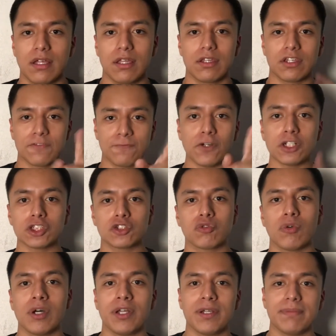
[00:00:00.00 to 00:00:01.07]
The first
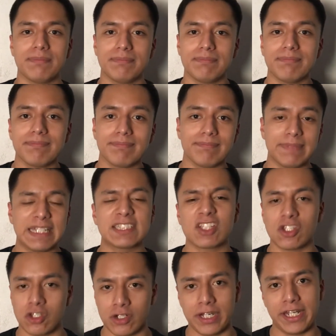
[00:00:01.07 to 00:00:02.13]
one is the
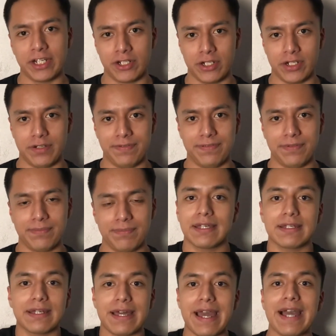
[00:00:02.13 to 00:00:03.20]
learning curve.
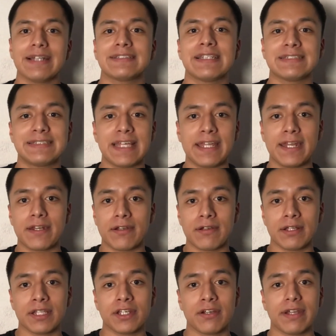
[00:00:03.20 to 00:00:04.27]
As I stated
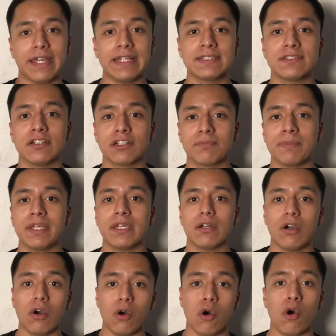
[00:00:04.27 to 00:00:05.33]
earlier, it took me a
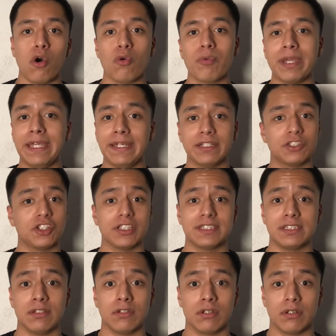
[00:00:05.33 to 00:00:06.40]
whole week just
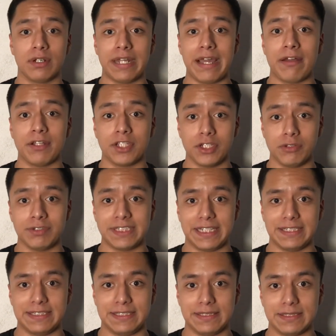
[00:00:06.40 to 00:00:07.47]
to learn how to use
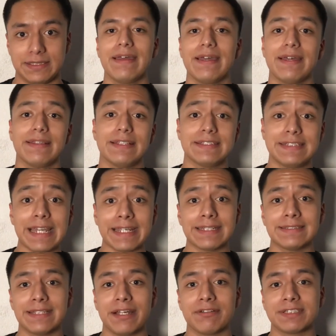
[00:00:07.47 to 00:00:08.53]
it. The second
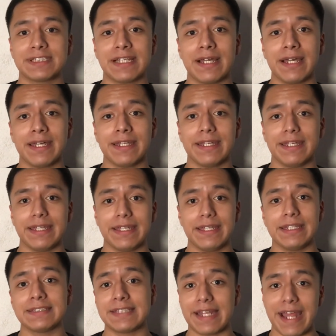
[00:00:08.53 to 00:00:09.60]
downside
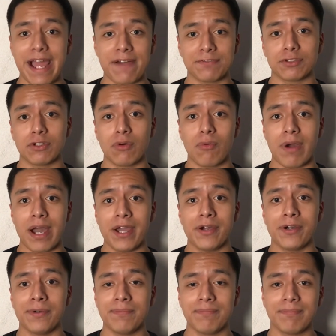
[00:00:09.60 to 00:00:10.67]
is that after a
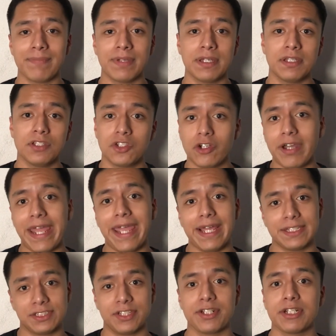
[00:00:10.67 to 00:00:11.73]
while, your
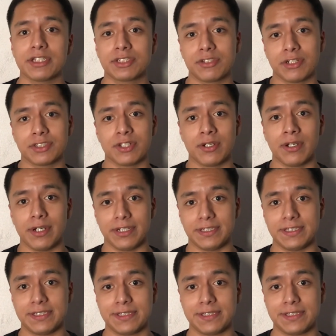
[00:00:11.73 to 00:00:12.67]
hands are going to start to hurt.